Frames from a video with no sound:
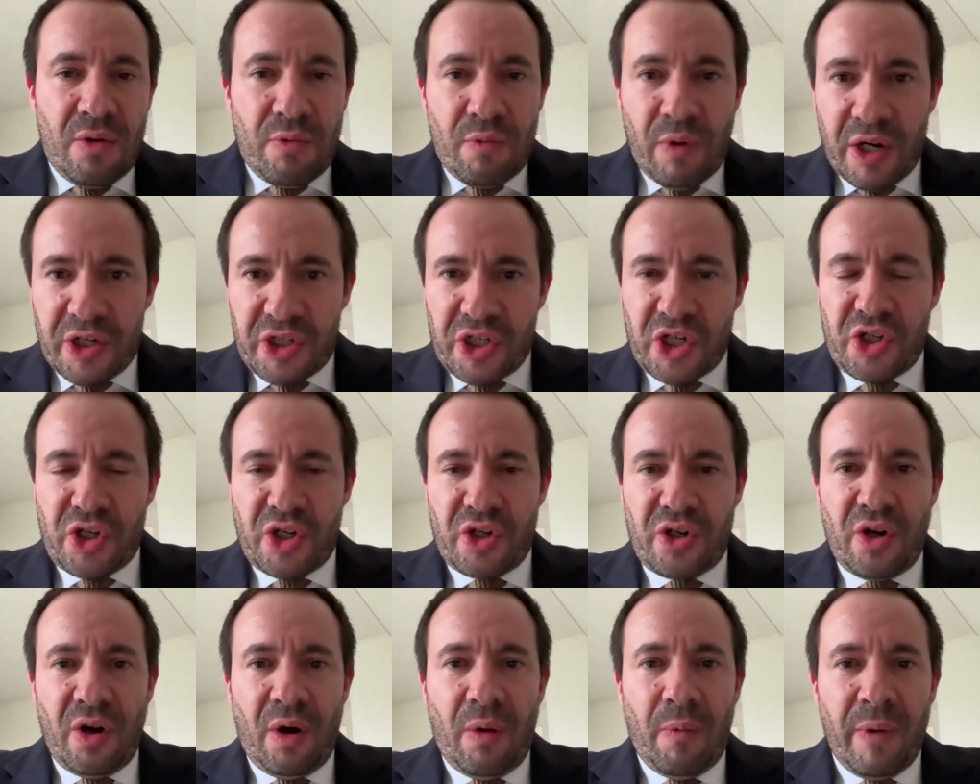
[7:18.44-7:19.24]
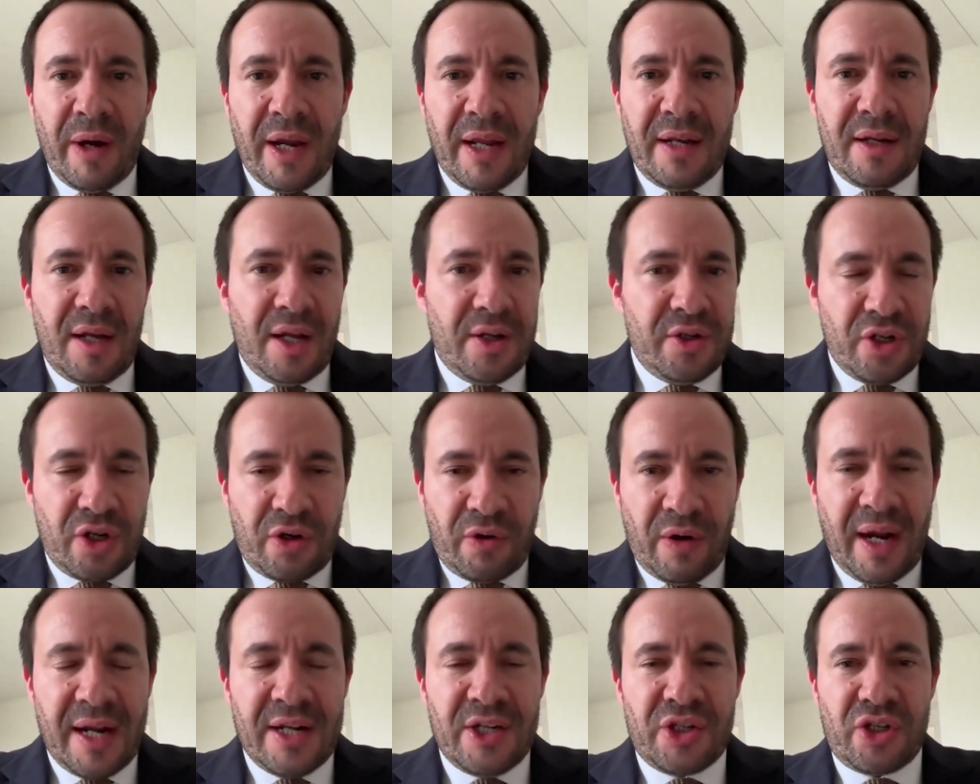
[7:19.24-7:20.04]
Russia should not win and
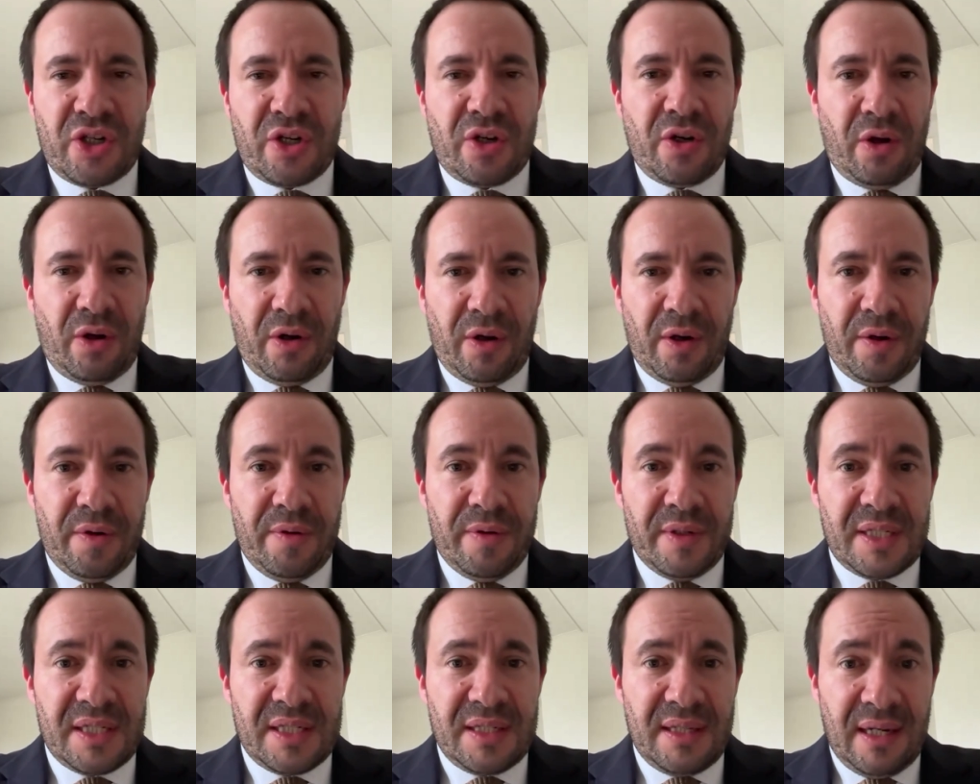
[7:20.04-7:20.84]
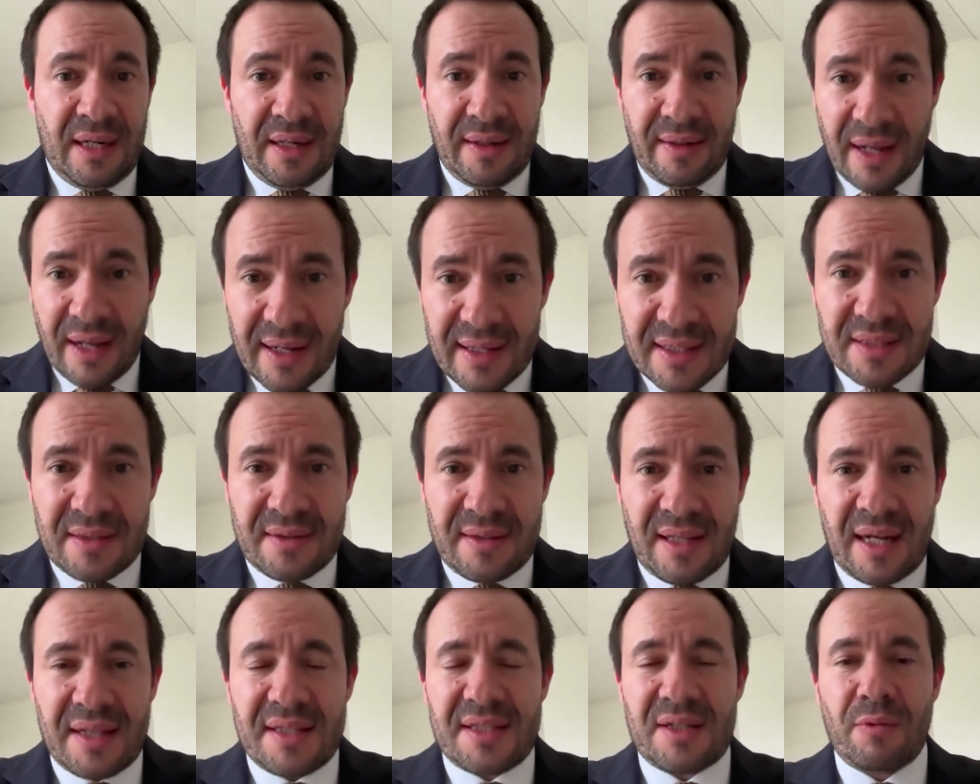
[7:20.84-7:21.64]
Ukraine should not lose. And that's,
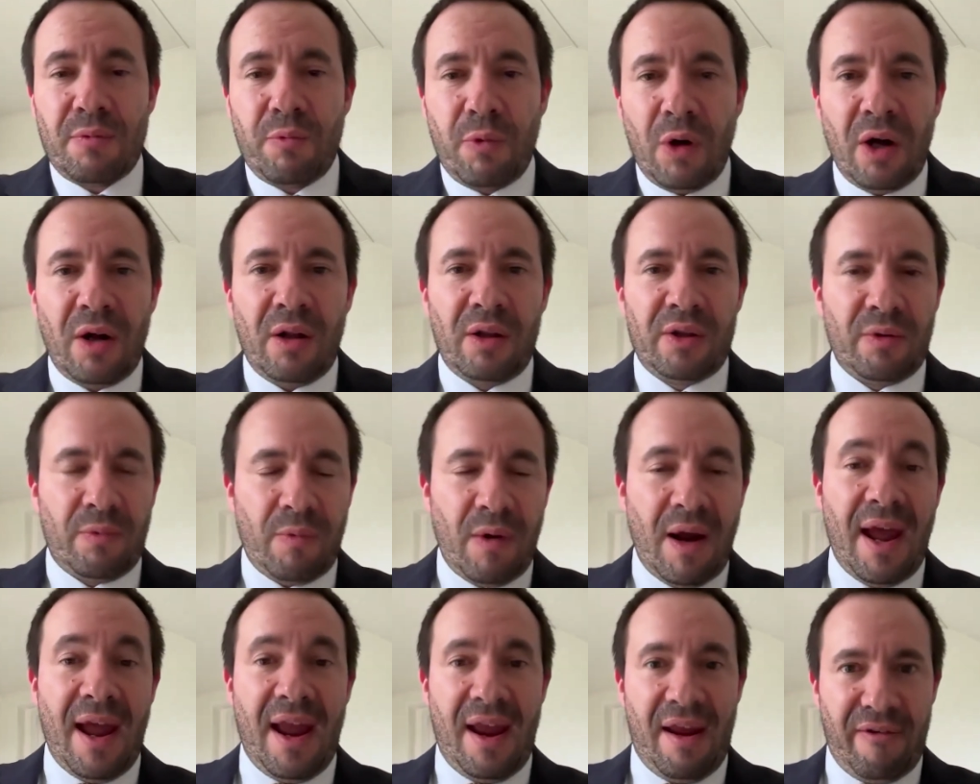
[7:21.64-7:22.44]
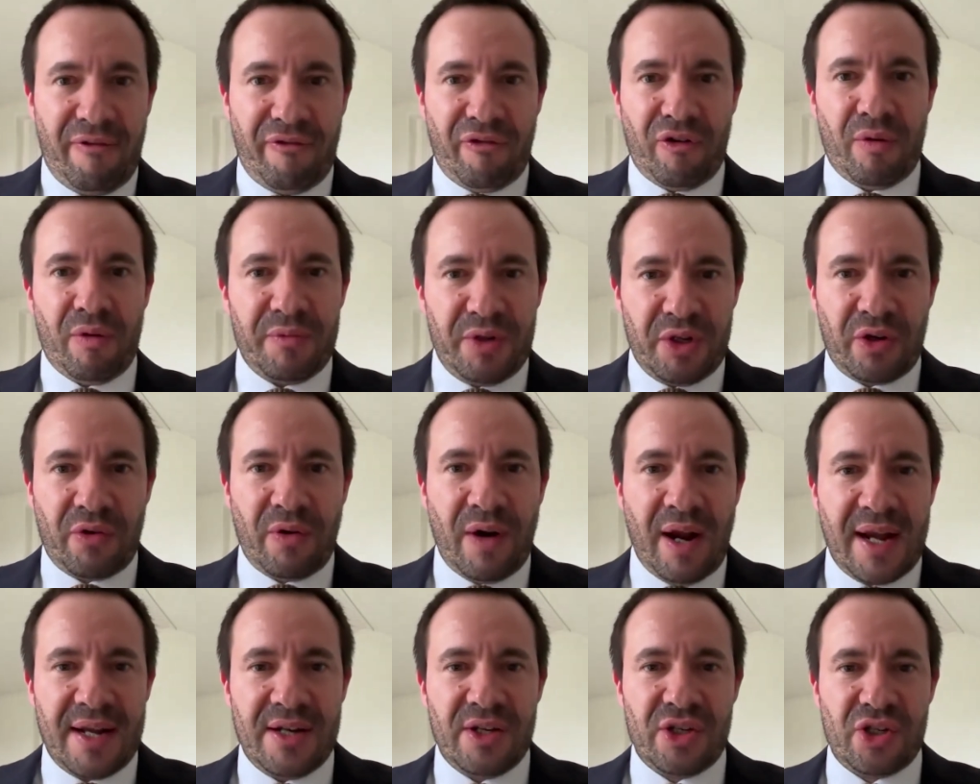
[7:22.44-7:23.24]
that's a world away from
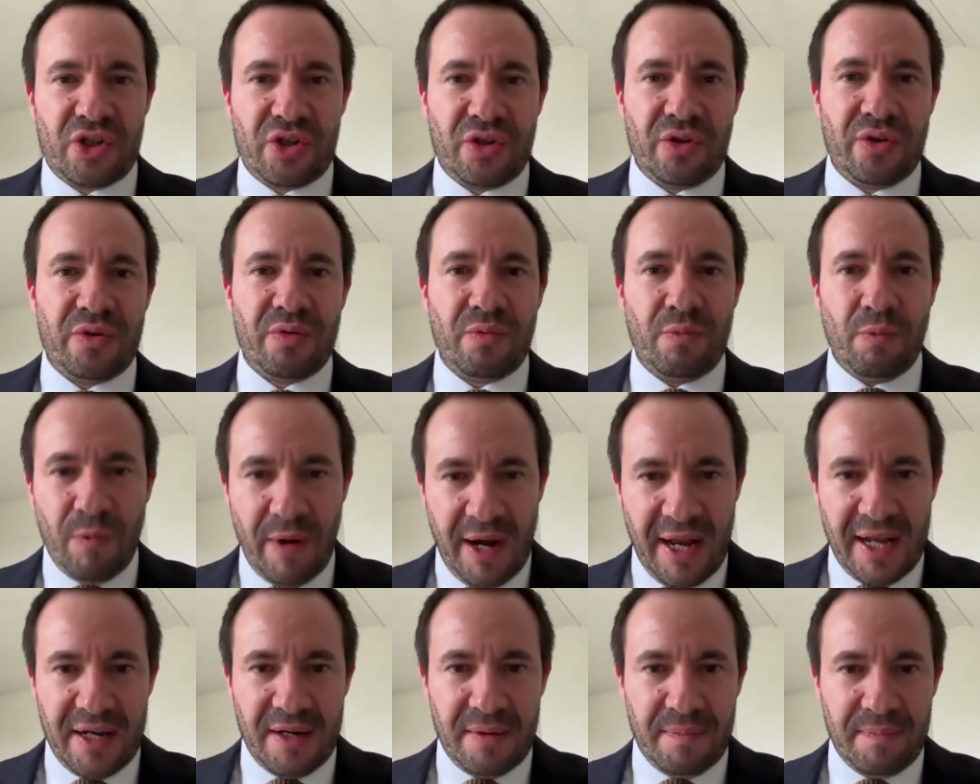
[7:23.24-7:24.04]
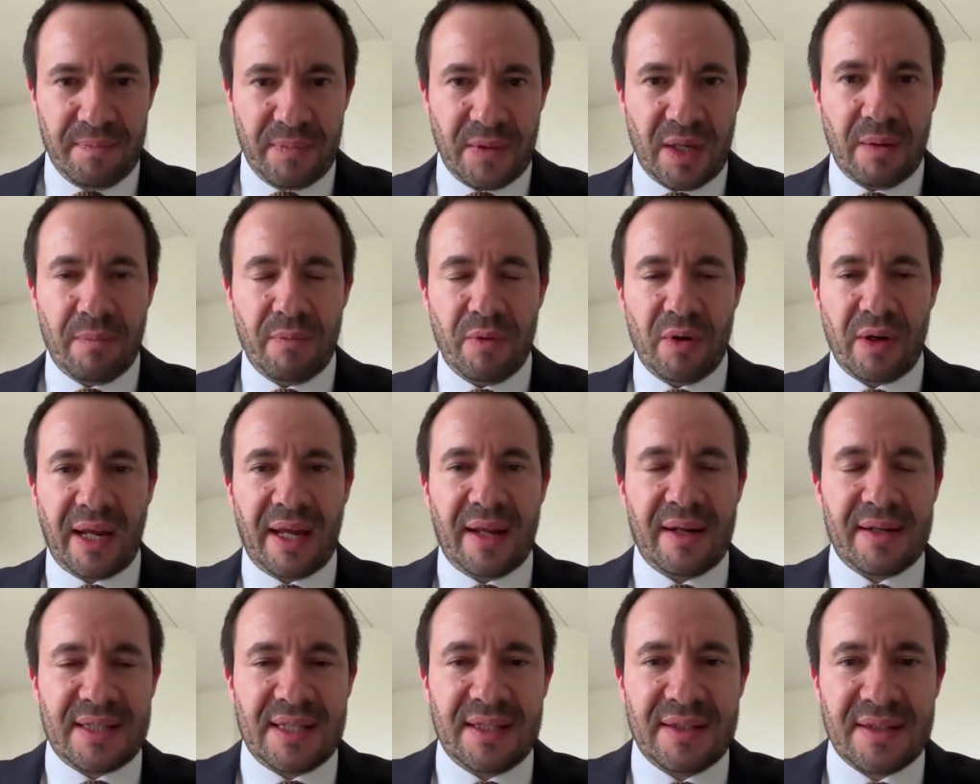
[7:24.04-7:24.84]
Ukraine should win. And we'll
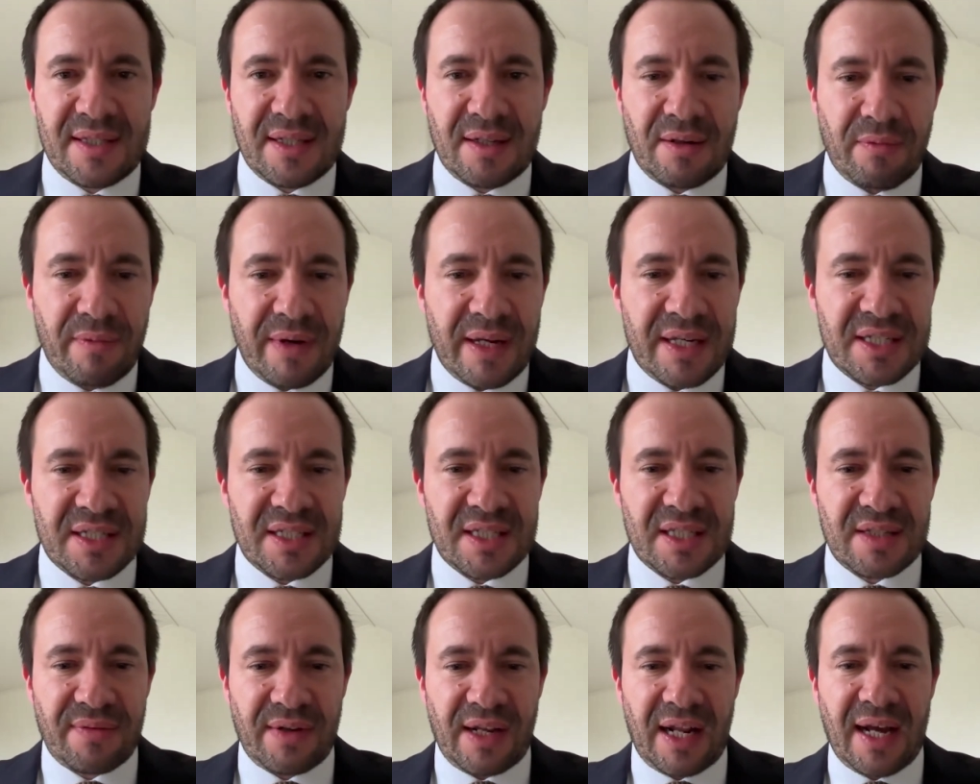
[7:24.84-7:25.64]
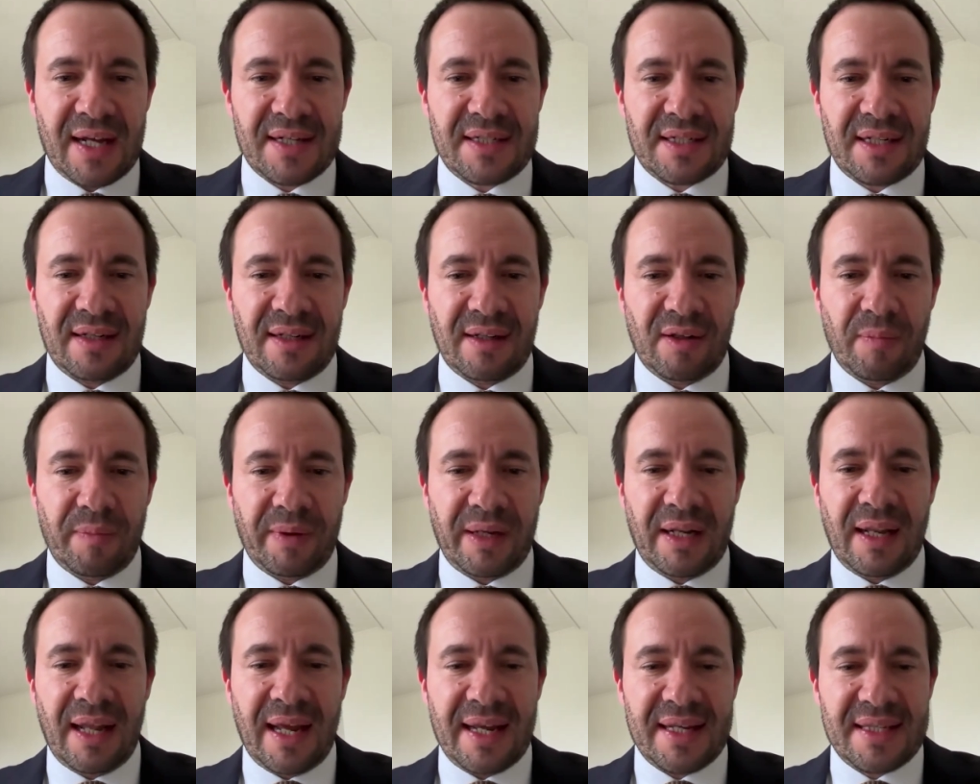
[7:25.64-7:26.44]
get into the reasons for that a little
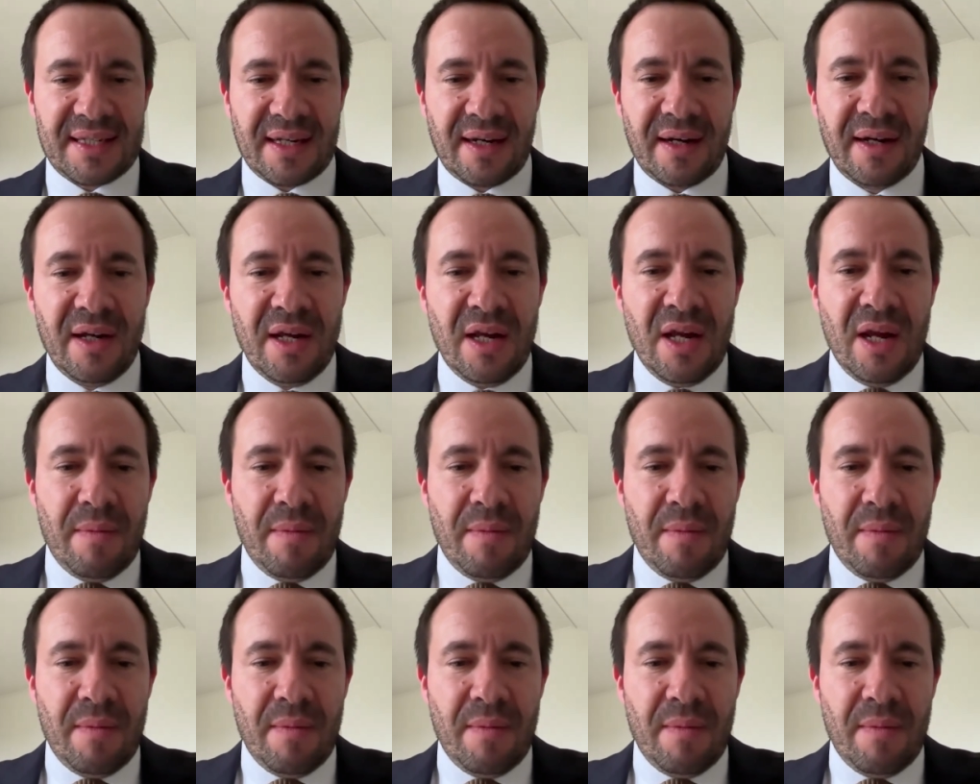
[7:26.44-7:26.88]
bit later.